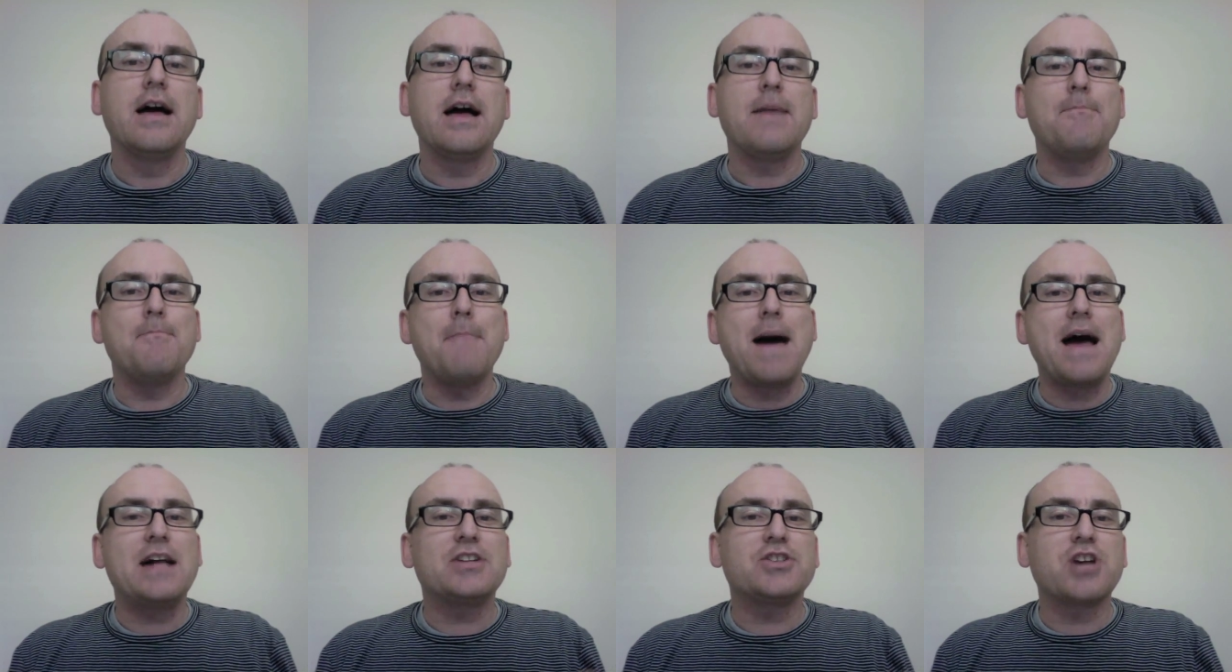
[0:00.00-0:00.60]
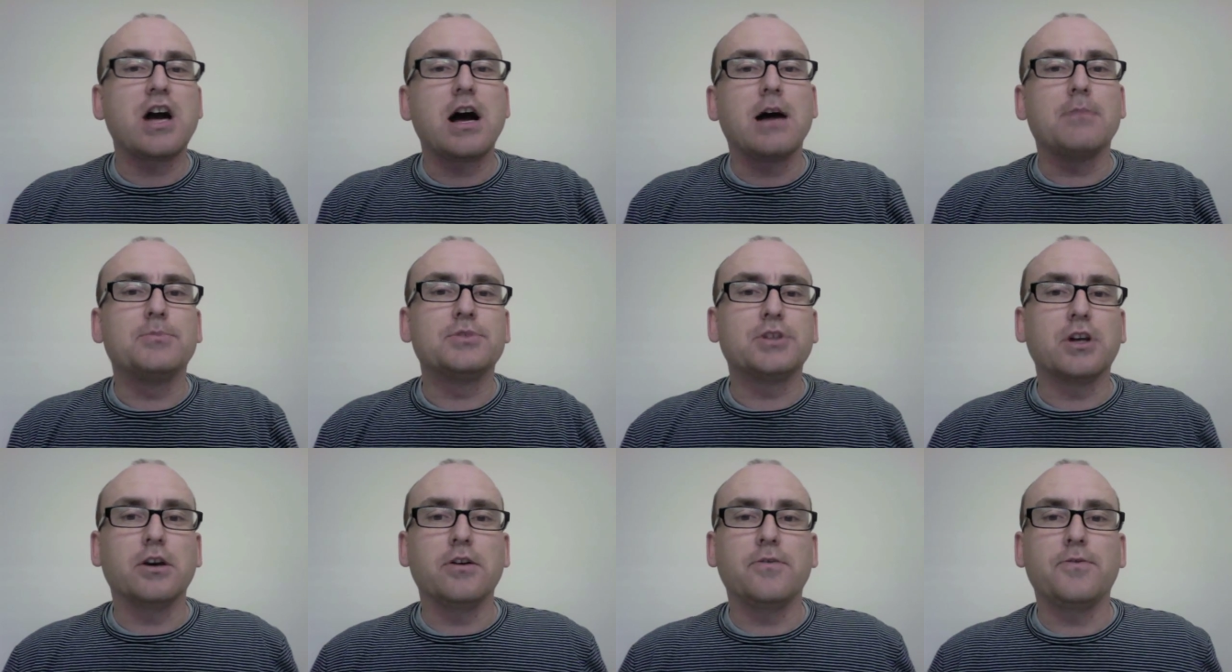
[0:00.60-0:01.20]
match up,
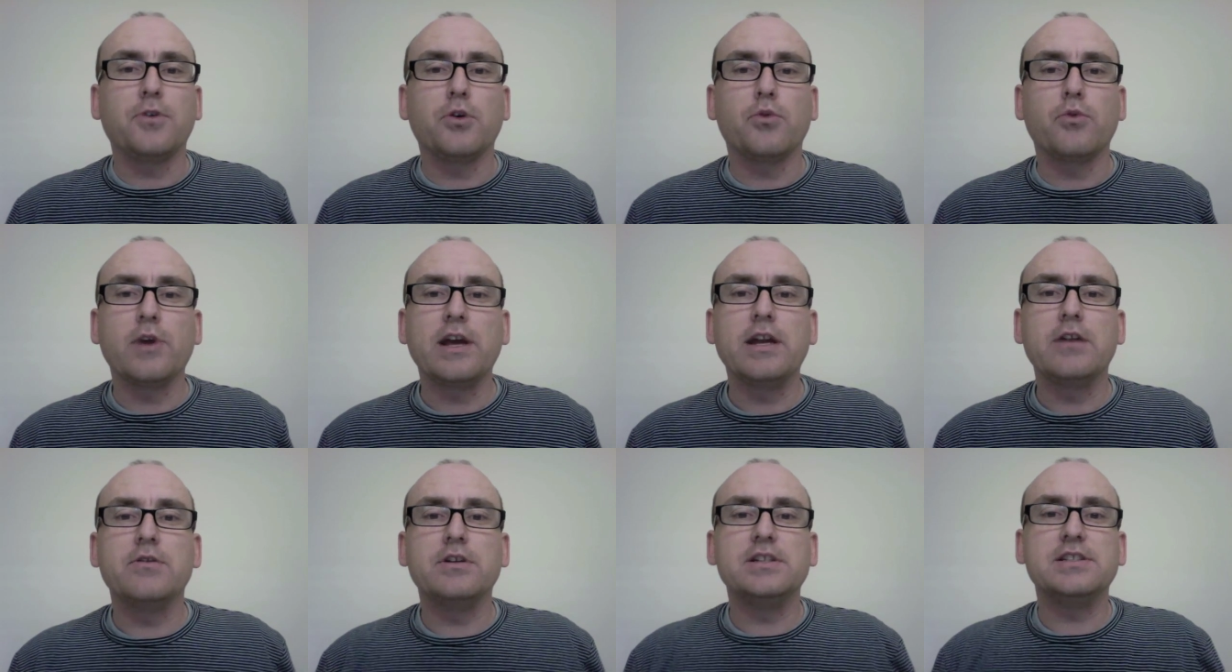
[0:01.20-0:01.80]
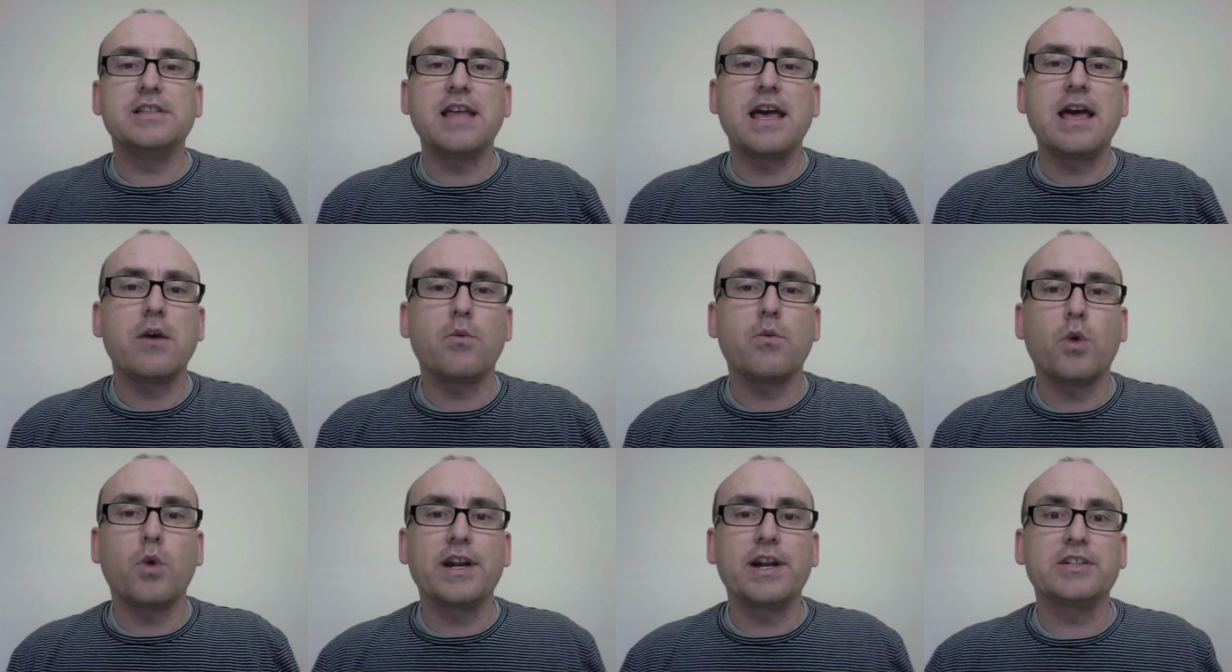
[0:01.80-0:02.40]
so if your reader is
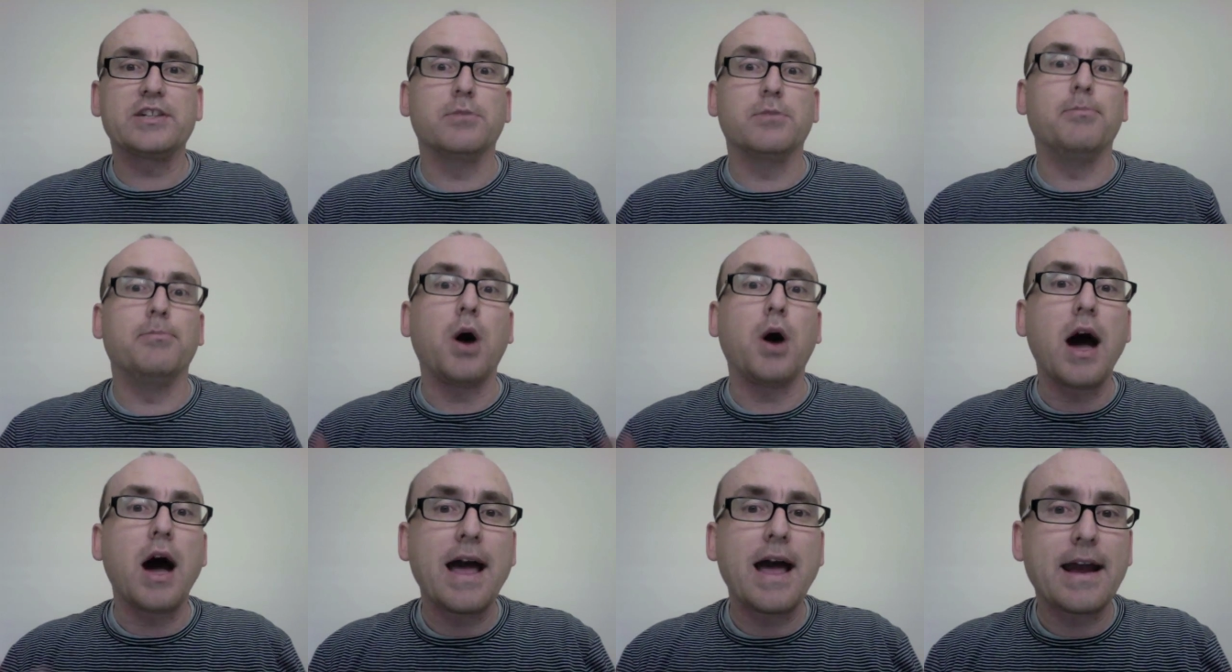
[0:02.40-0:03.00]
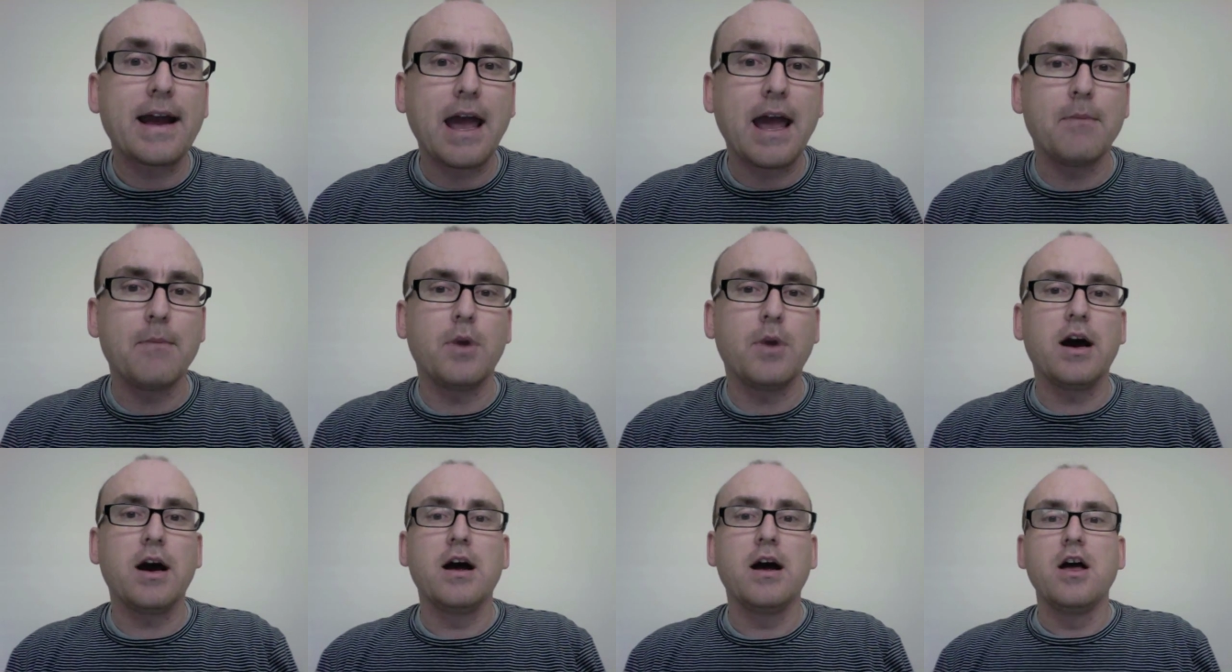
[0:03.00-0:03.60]
there wanting to buy a
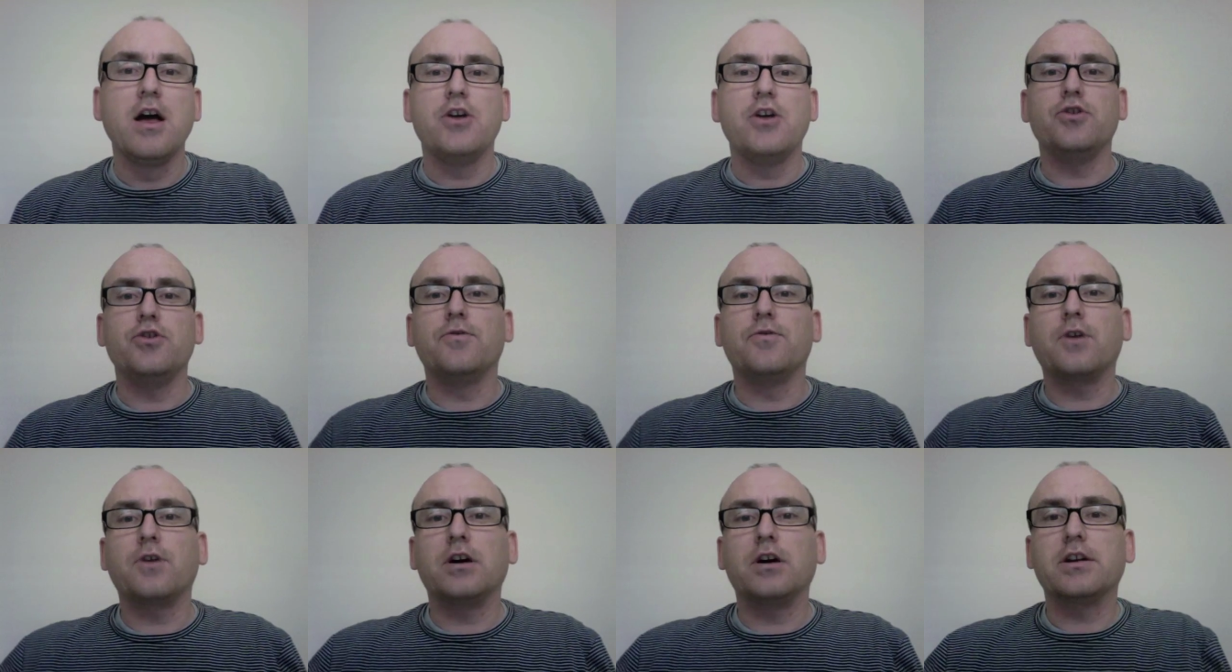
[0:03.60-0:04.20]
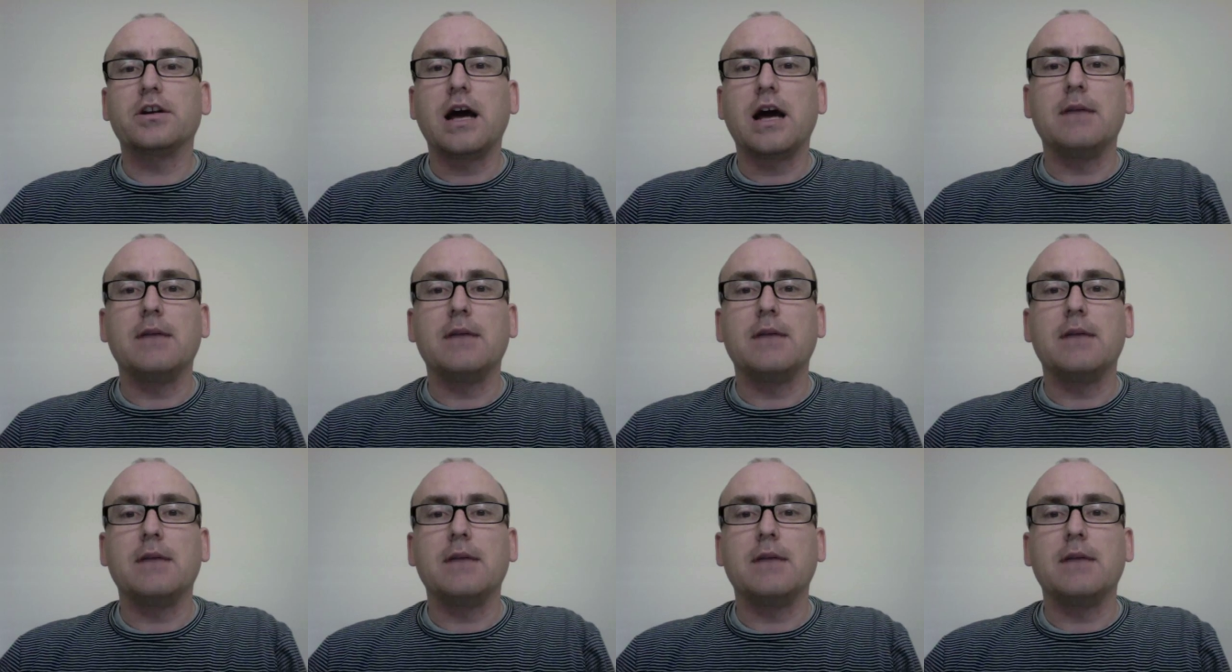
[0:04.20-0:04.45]
camera, you've got